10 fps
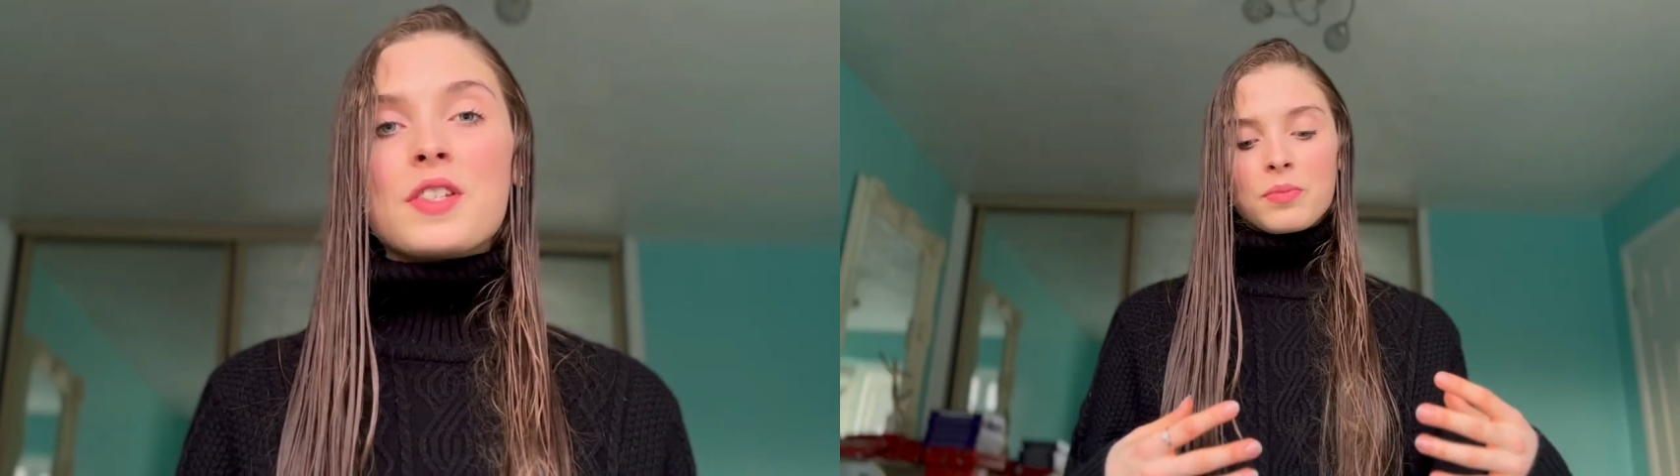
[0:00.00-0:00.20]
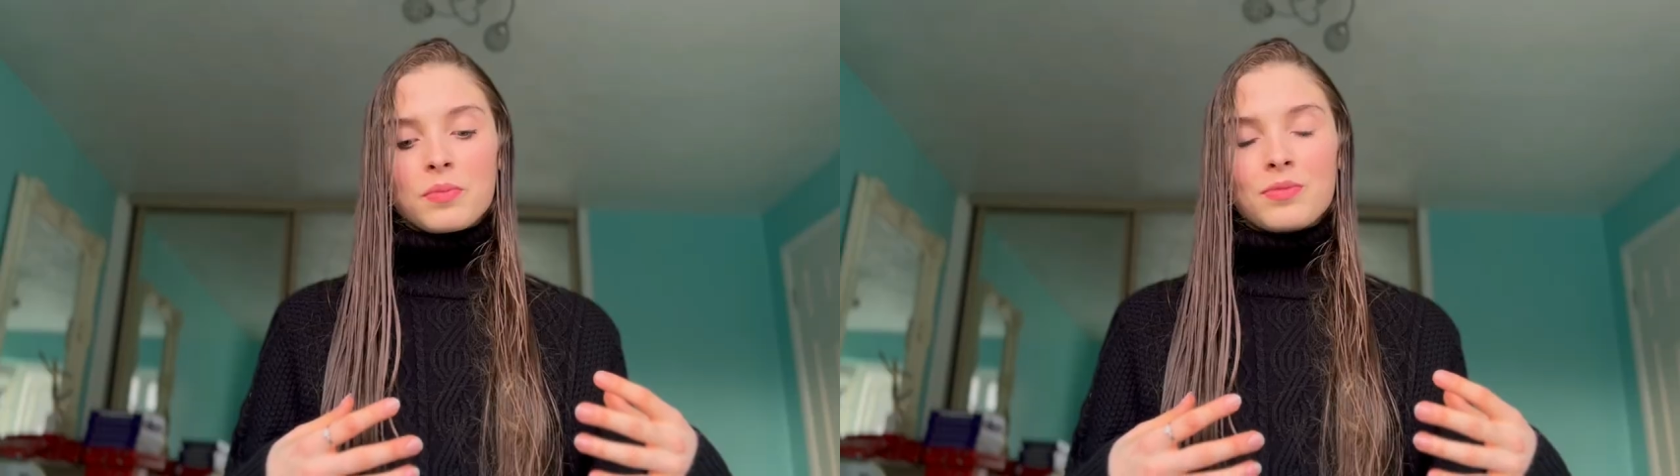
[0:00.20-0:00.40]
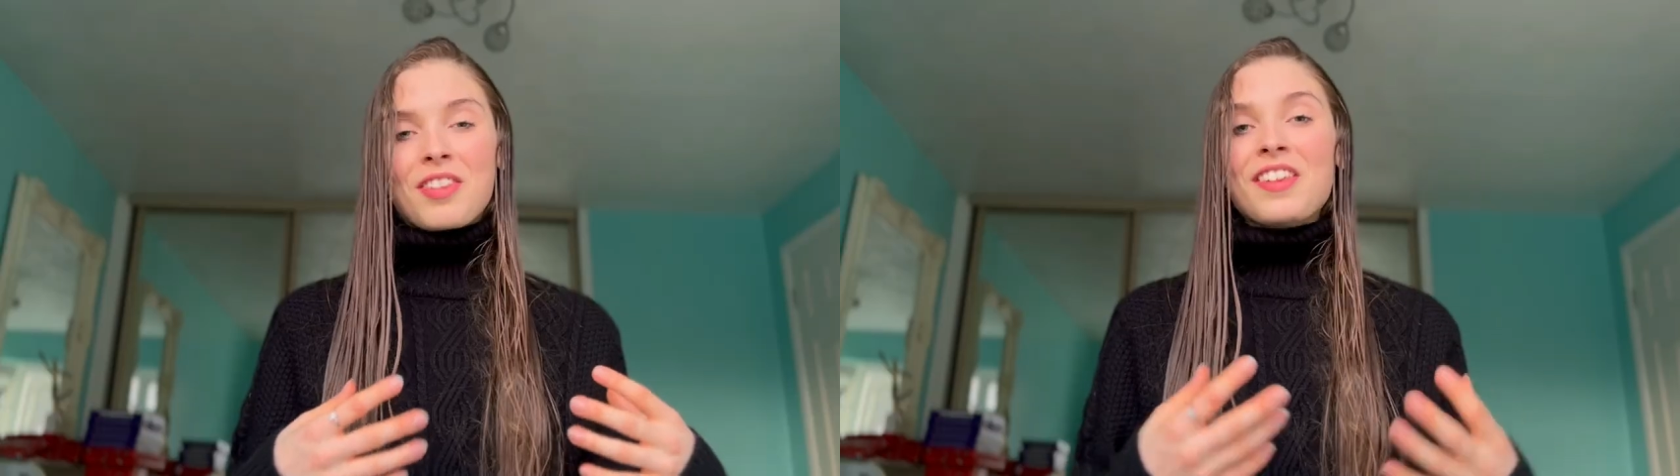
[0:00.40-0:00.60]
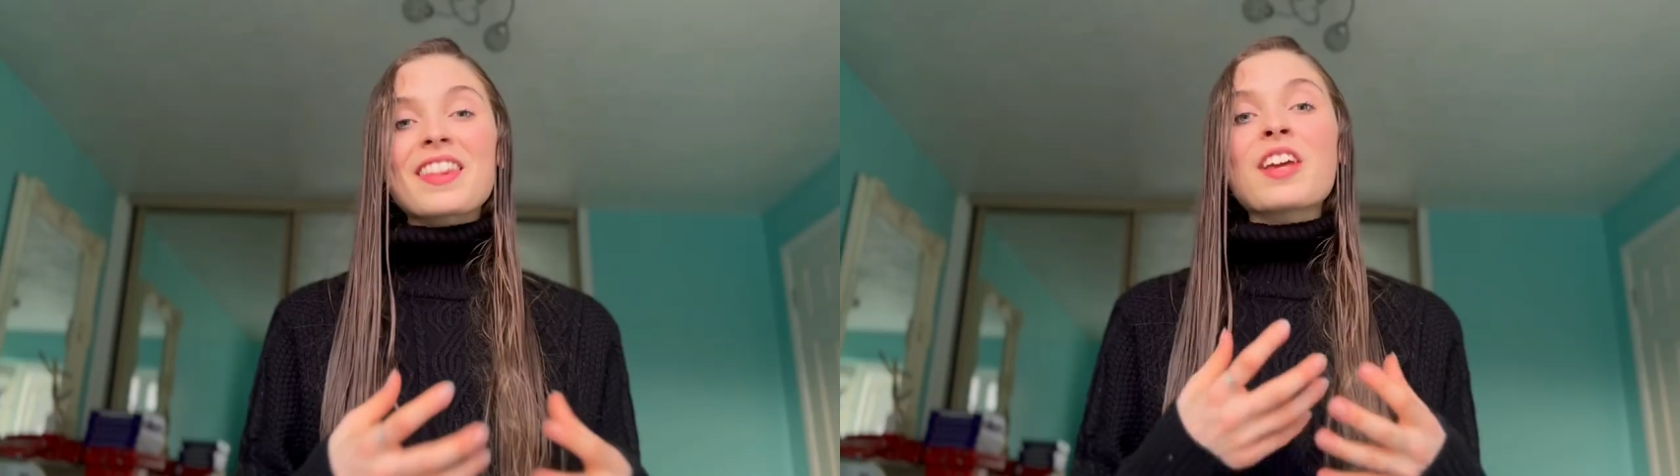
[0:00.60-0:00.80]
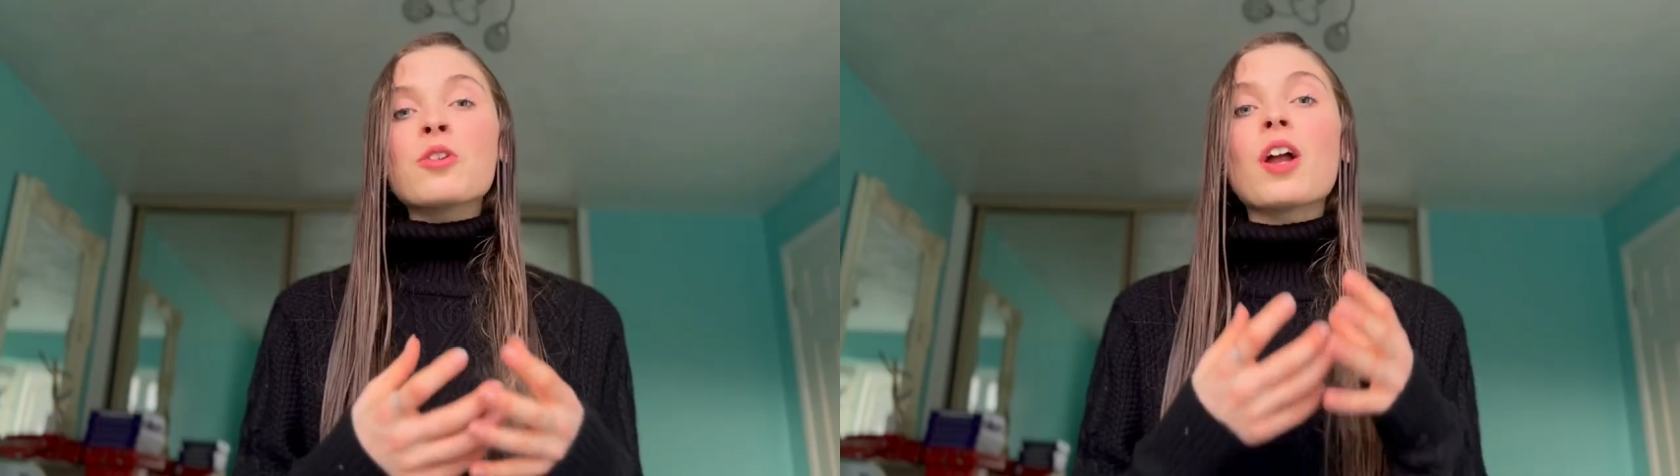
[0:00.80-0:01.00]
That the thing
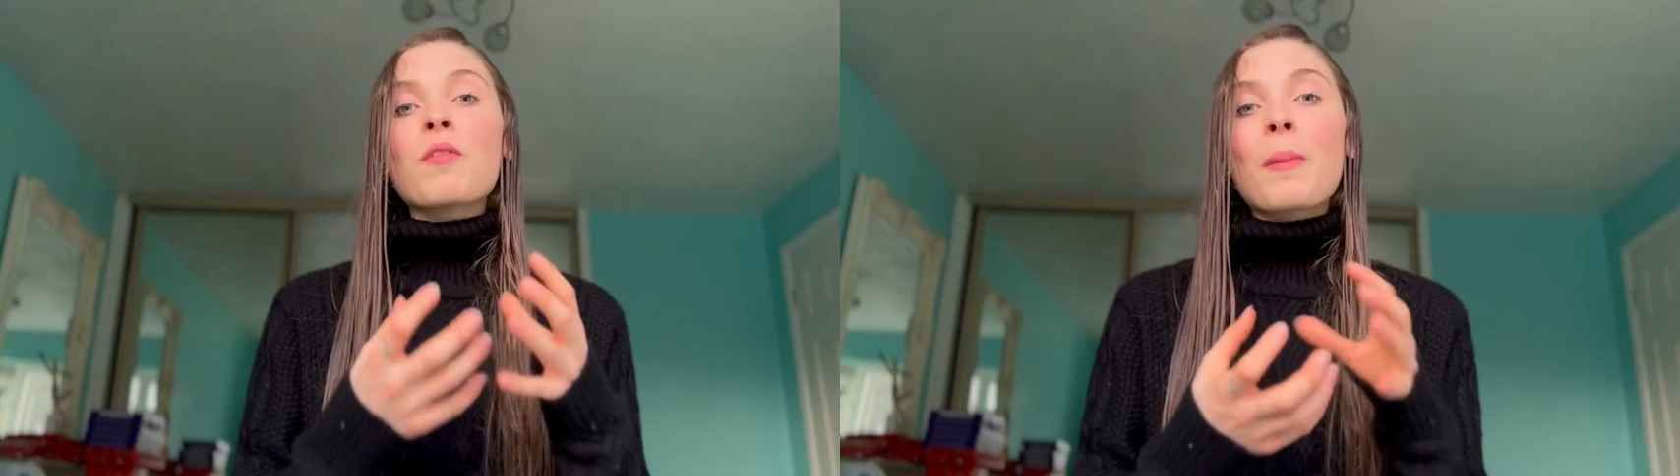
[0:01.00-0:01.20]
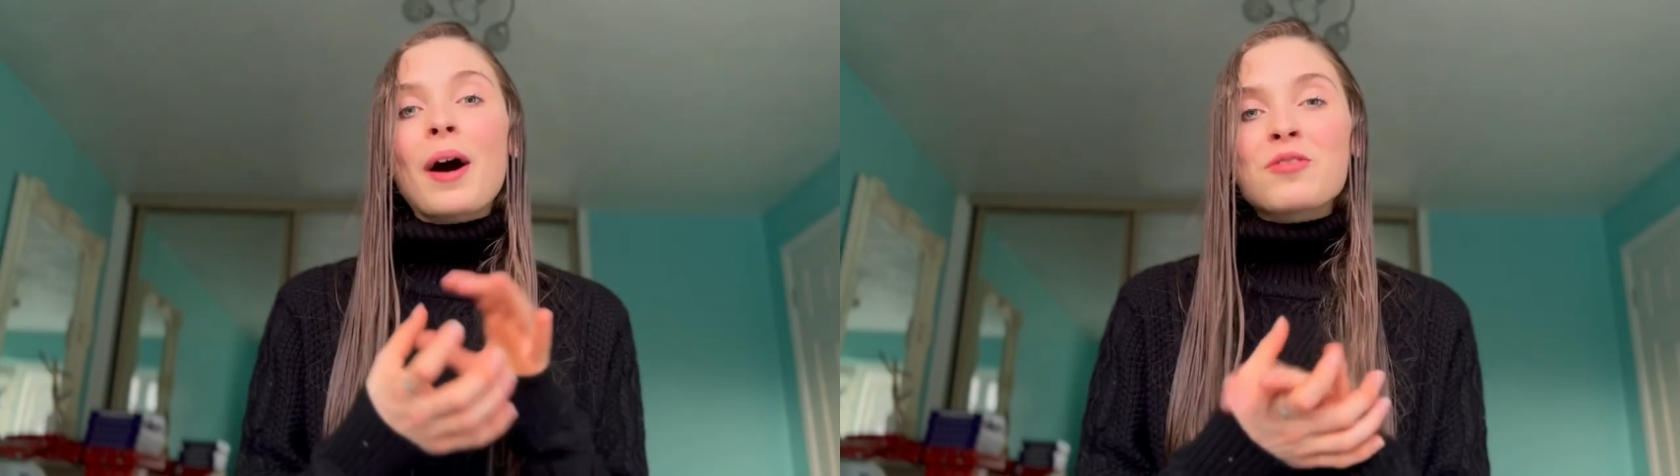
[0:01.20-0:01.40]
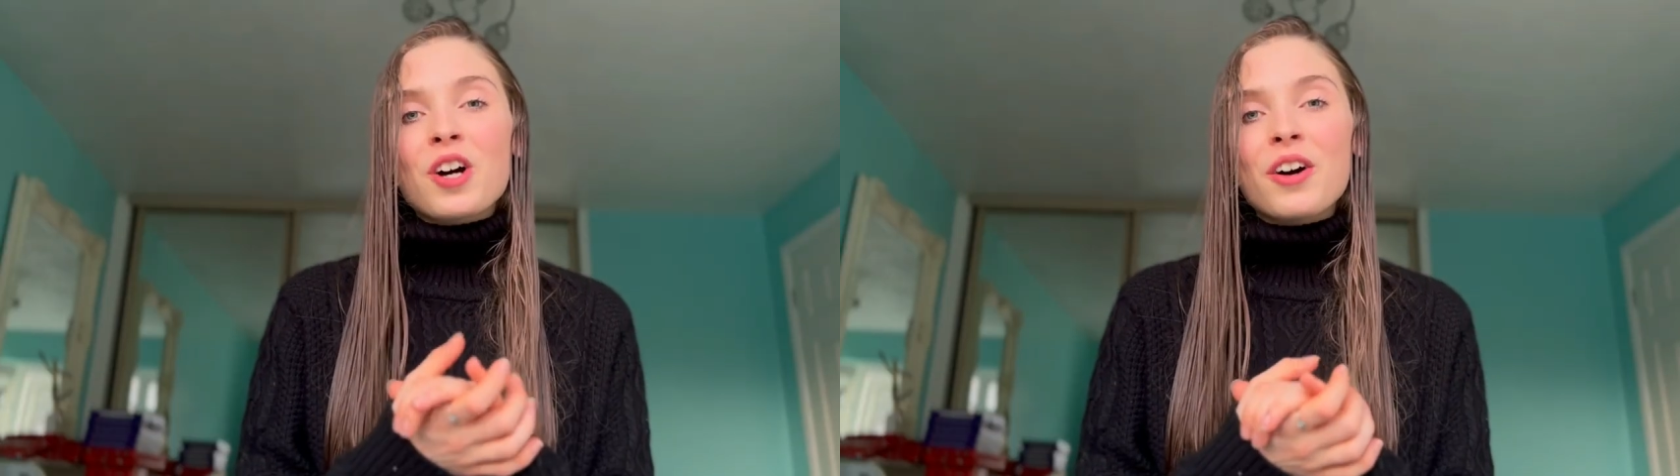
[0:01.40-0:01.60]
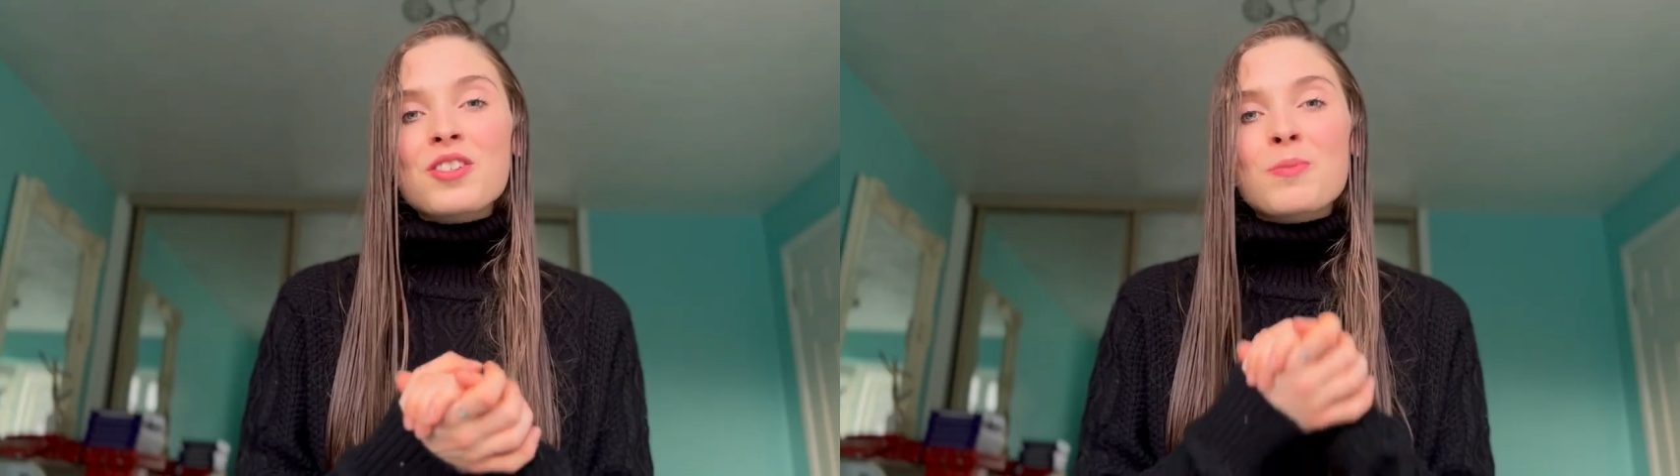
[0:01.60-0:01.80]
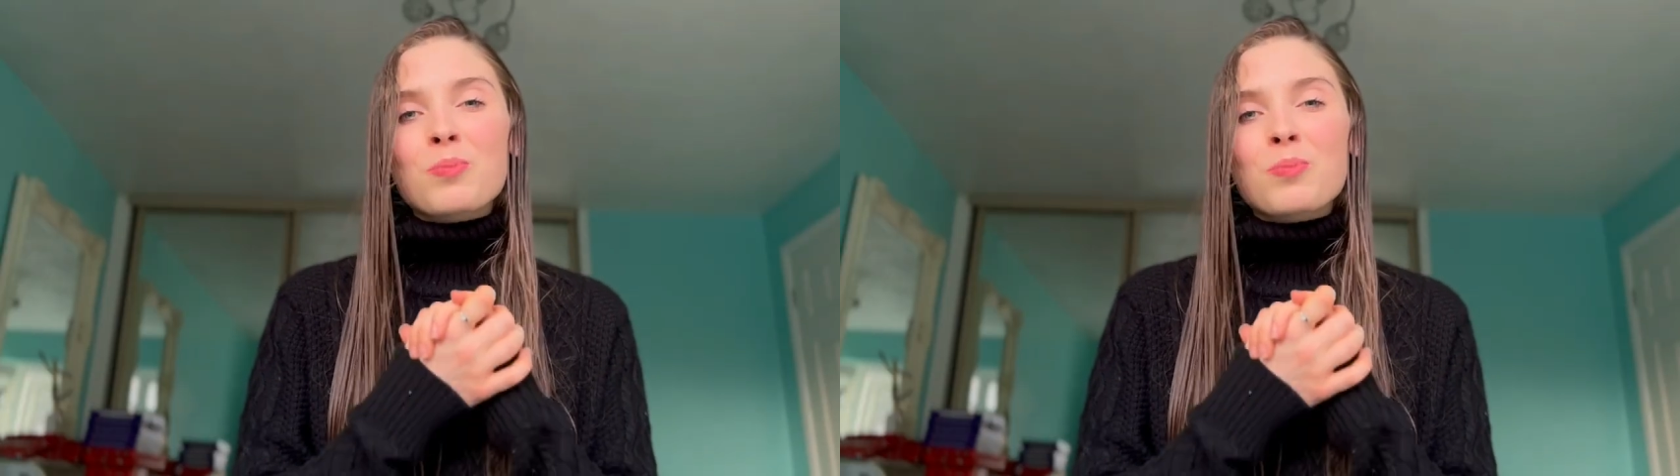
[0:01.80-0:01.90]
that you love about dance,